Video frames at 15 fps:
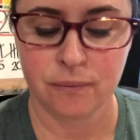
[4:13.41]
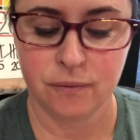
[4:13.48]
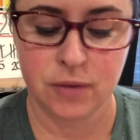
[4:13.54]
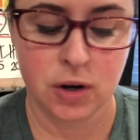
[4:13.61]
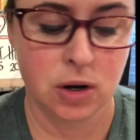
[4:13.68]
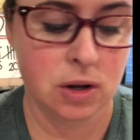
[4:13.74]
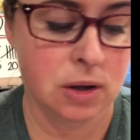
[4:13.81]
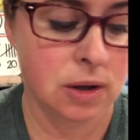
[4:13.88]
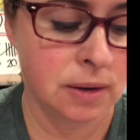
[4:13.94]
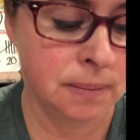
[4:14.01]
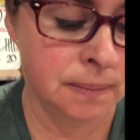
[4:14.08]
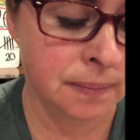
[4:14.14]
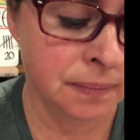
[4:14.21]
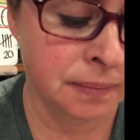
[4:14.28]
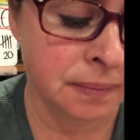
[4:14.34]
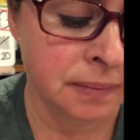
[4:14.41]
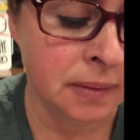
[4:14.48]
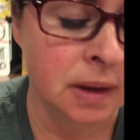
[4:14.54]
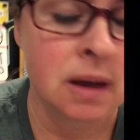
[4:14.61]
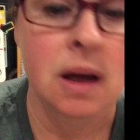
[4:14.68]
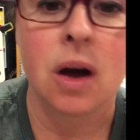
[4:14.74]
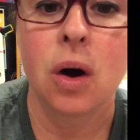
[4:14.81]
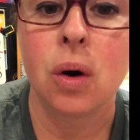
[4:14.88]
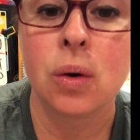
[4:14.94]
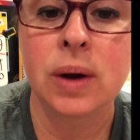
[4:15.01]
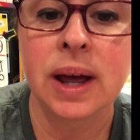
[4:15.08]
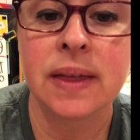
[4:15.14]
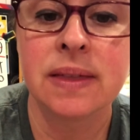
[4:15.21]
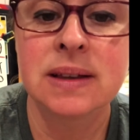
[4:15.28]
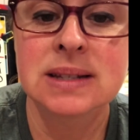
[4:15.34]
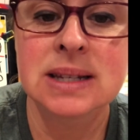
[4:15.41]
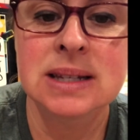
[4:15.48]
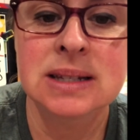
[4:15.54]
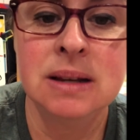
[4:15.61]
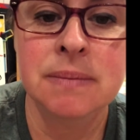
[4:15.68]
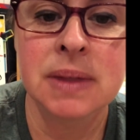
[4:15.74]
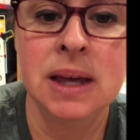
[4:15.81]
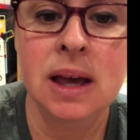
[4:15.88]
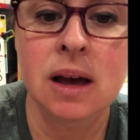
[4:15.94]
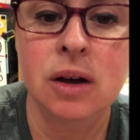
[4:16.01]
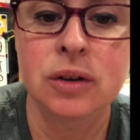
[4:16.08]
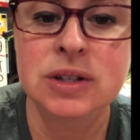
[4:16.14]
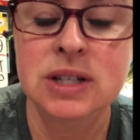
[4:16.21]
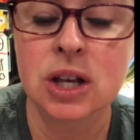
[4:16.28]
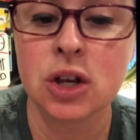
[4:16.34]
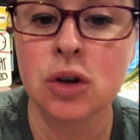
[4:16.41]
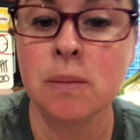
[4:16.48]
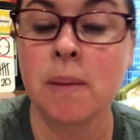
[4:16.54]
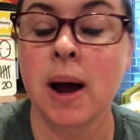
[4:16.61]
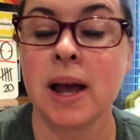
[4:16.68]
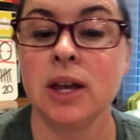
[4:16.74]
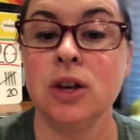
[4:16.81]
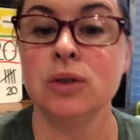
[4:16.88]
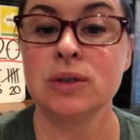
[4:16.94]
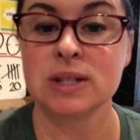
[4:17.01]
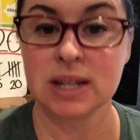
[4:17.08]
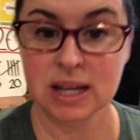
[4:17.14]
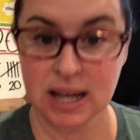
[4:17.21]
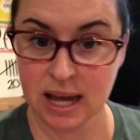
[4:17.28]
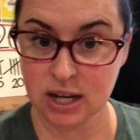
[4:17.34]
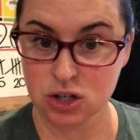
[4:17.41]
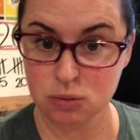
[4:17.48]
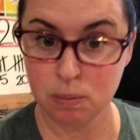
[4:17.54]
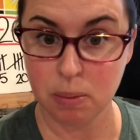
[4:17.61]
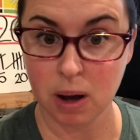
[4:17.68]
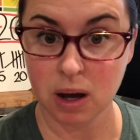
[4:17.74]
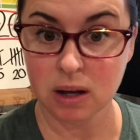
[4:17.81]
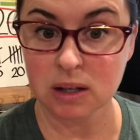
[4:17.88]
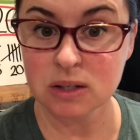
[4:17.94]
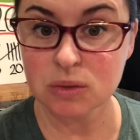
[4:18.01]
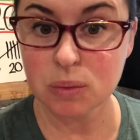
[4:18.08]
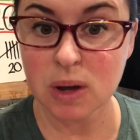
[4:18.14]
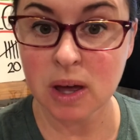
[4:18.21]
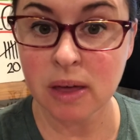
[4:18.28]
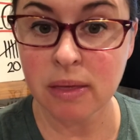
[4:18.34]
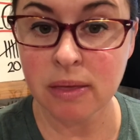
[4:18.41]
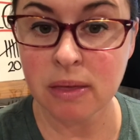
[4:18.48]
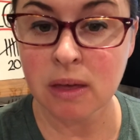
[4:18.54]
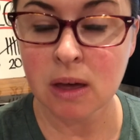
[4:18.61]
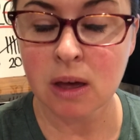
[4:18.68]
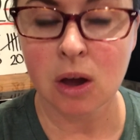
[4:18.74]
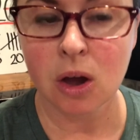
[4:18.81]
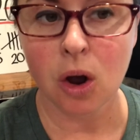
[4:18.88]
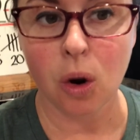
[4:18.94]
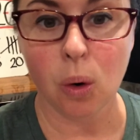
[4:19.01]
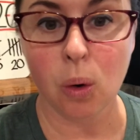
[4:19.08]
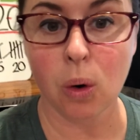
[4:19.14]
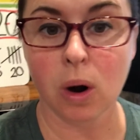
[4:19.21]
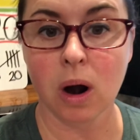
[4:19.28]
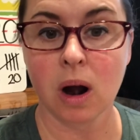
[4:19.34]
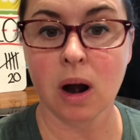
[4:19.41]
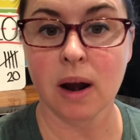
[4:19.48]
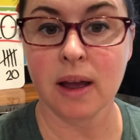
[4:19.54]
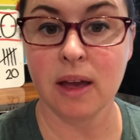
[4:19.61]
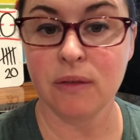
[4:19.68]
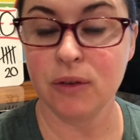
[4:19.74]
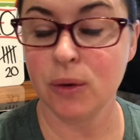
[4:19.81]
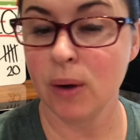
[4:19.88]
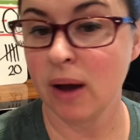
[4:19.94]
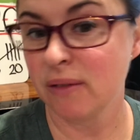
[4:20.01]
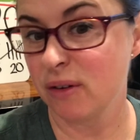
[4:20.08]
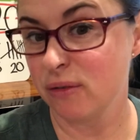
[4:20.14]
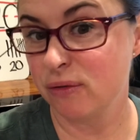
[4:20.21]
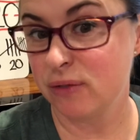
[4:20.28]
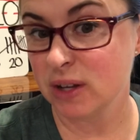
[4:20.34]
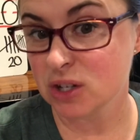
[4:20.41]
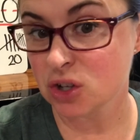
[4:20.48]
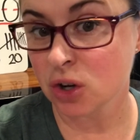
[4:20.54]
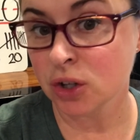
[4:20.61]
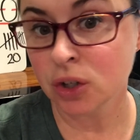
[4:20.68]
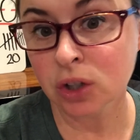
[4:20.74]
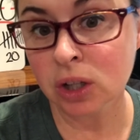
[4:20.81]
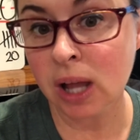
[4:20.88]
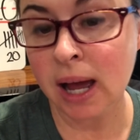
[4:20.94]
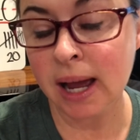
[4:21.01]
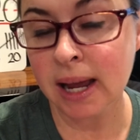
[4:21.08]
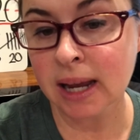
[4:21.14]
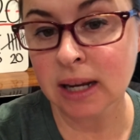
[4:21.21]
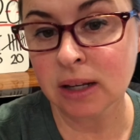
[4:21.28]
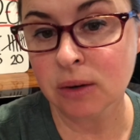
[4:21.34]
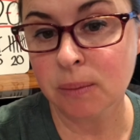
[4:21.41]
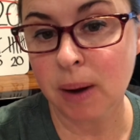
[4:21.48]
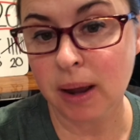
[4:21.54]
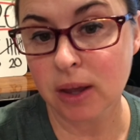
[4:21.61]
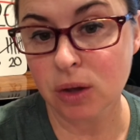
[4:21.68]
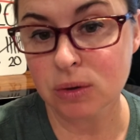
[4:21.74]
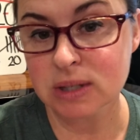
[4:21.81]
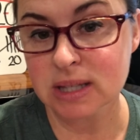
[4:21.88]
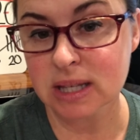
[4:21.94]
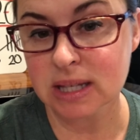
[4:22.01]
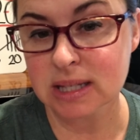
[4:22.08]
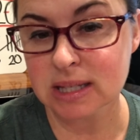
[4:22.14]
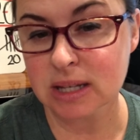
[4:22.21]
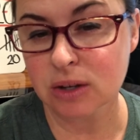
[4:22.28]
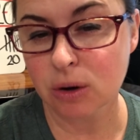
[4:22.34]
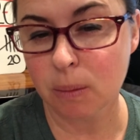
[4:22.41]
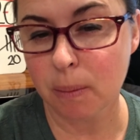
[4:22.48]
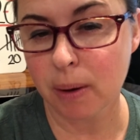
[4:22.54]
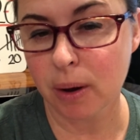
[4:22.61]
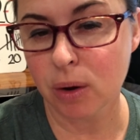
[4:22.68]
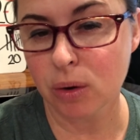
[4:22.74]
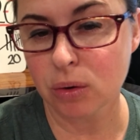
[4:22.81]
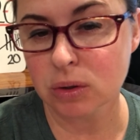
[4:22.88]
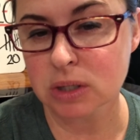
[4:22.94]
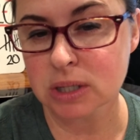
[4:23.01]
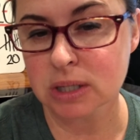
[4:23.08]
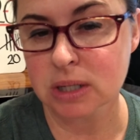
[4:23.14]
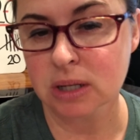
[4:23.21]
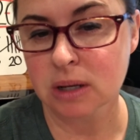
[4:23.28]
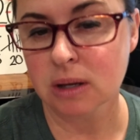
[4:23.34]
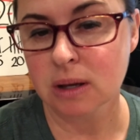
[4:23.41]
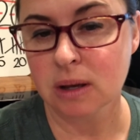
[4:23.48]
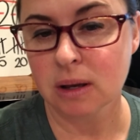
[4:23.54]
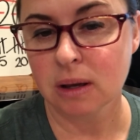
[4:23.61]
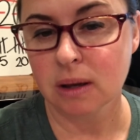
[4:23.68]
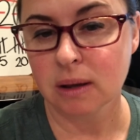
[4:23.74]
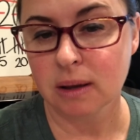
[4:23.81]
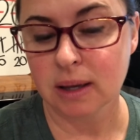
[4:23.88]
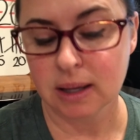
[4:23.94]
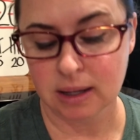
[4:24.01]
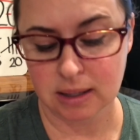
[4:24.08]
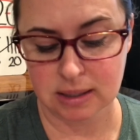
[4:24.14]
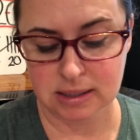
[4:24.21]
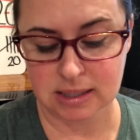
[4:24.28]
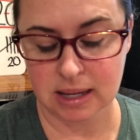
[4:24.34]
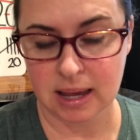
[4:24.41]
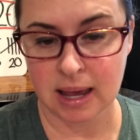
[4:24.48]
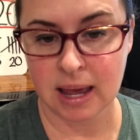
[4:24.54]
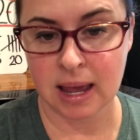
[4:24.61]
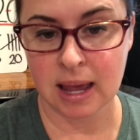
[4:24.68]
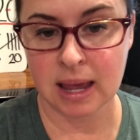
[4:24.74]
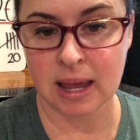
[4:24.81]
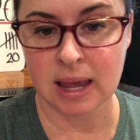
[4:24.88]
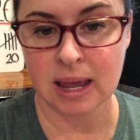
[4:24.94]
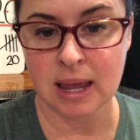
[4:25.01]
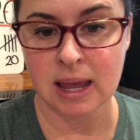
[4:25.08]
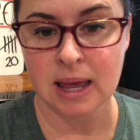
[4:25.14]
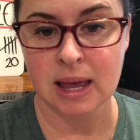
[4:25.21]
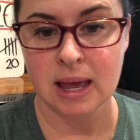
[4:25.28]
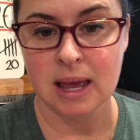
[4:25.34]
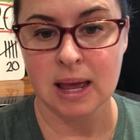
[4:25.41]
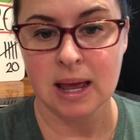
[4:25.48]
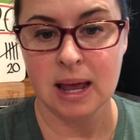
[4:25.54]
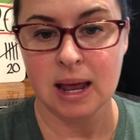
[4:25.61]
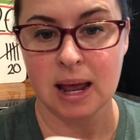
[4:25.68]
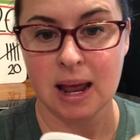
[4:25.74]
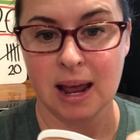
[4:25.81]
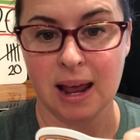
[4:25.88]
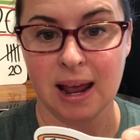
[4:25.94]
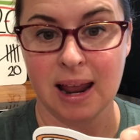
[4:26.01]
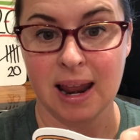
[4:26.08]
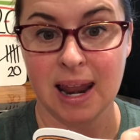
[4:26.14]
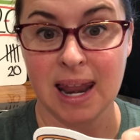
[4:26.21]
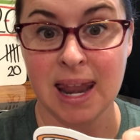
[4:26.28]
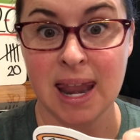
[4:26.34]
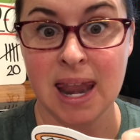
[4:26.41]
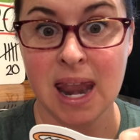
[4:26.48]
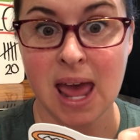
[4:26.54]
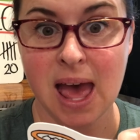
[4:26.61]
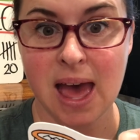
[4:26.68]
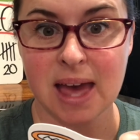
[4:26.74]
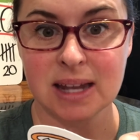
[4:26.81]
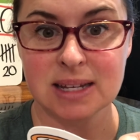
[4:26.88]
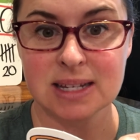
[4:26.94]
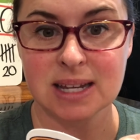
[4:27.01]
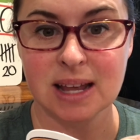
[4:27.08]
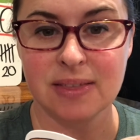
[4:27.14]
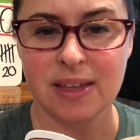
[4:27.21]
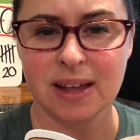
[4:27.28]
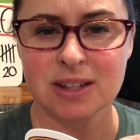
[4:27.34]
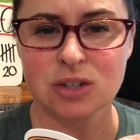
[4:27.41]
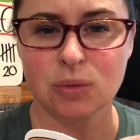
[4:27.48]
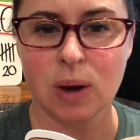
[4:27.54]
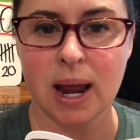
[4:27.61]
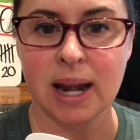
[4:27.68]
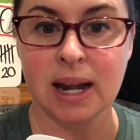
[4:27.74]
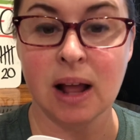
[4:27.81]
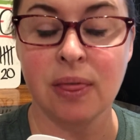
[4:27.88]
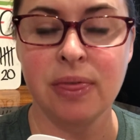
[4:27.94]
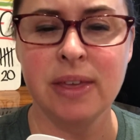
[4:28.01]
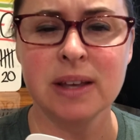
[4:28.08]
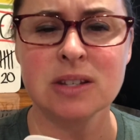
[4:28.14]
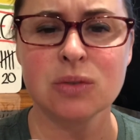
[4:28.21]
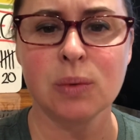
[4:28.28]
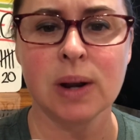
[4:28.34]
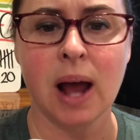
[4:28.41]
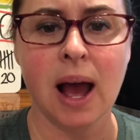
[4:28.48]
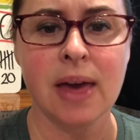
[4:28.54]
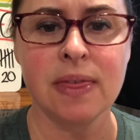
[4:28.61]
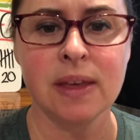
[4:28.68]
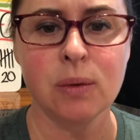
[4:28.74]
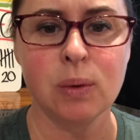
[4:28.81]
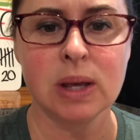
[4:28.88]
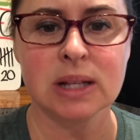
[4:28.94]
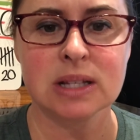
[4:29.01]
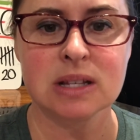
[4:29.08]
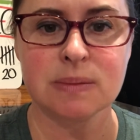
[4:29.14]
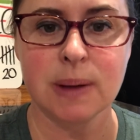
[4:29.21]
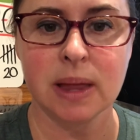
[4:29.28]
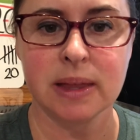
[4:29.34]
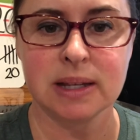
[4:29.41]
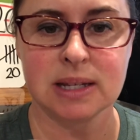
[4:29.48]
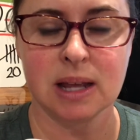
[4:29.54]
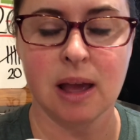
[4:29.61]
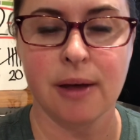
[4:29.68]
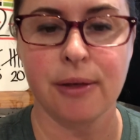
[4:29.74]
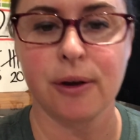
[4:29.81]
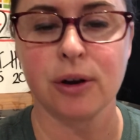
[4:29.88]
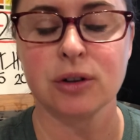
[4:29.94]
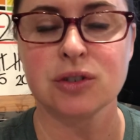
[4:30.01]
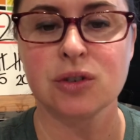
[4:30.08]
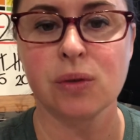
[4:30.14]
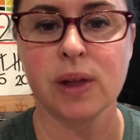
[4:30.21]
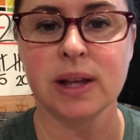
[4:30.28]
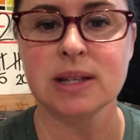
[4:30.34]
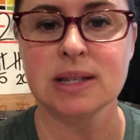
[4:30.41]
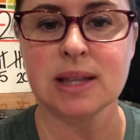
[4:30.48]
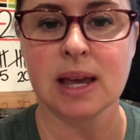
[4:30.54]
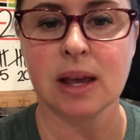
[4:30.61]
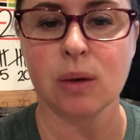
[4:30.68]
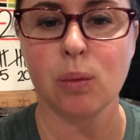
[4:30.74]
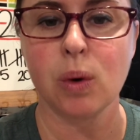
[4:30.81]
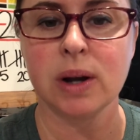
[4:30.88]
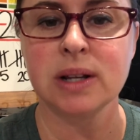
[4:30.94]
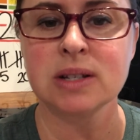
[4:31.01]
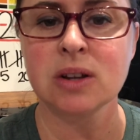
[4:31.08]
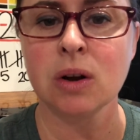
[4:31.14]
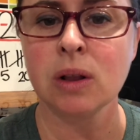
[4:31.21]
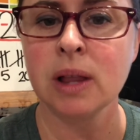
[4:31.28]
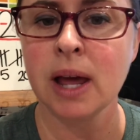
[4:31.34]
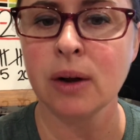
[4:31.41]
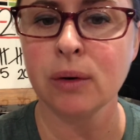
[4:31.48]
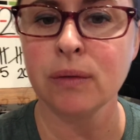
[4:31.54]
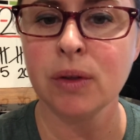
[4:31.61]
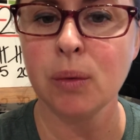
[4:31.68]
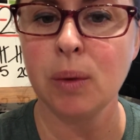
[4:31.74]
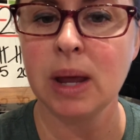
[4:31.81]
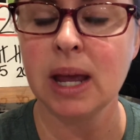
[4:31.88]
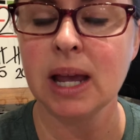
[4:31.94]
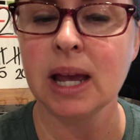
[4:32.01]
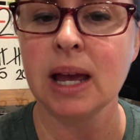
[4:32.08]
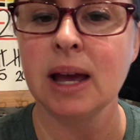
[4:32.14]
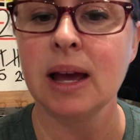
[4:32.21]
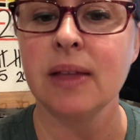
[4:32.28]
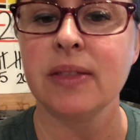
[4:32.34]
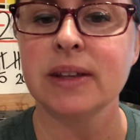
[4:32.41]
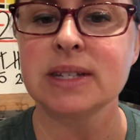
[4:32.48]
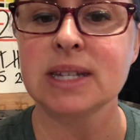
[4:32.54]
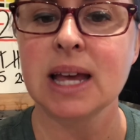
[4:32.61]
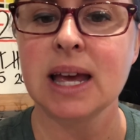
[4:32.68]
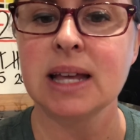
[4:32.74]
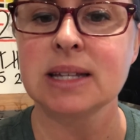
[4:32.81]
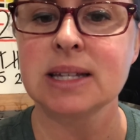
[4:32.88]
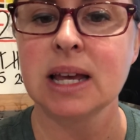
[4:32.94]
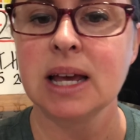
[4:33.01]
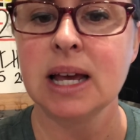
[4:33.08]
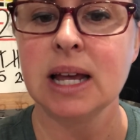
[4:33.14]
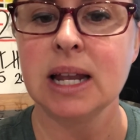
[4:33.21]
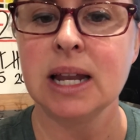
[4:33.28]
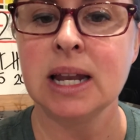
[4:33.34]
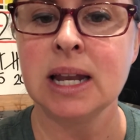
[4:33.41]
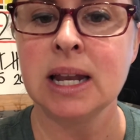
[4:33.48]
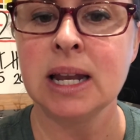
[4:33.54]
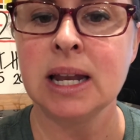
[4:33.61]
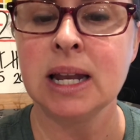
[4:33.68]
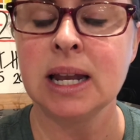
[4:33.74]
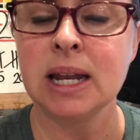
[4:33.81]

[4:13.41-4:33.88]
Very good. Okay, this is something else that you might use to catch bugs with, or if you have a fish on your line, you might use this in your boat. It is a net. That's right. Now this one, I think we can spell it together. So let's think. What is our letter of the week that says N?